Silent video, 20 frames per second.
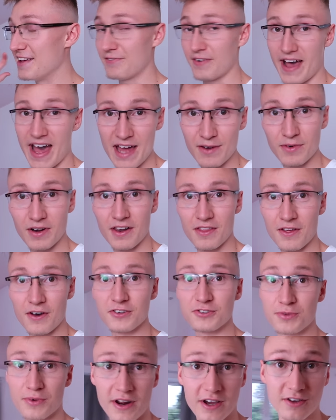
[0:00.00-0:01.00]
And if I had one of
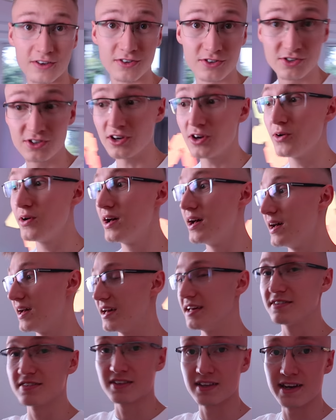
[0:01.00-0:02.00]
those, what I could do
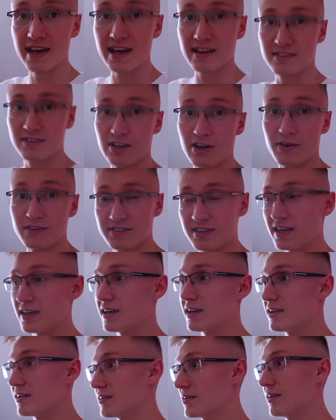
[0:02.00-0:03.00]
is connect, you know, a 10
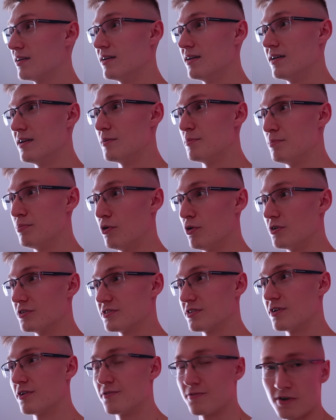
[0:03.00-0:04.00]
gig
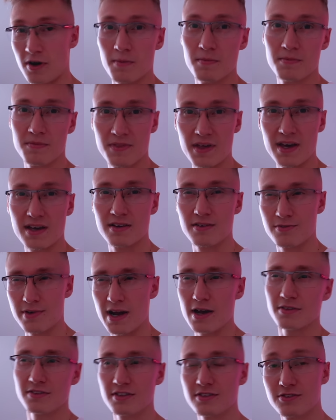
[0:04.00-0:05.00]
port from the
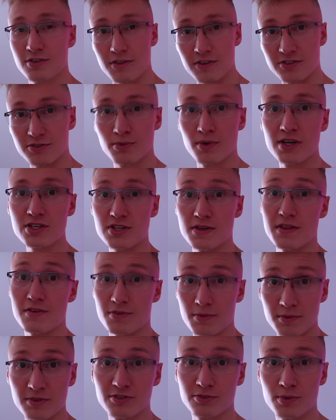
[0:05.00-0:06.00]
router to the switch, and then
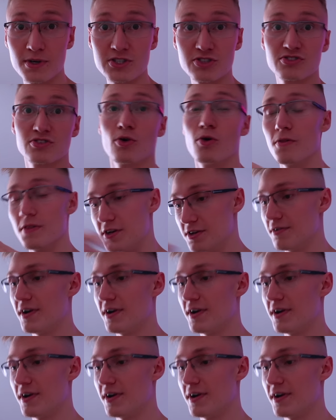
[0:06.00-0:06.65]
from the switch to all the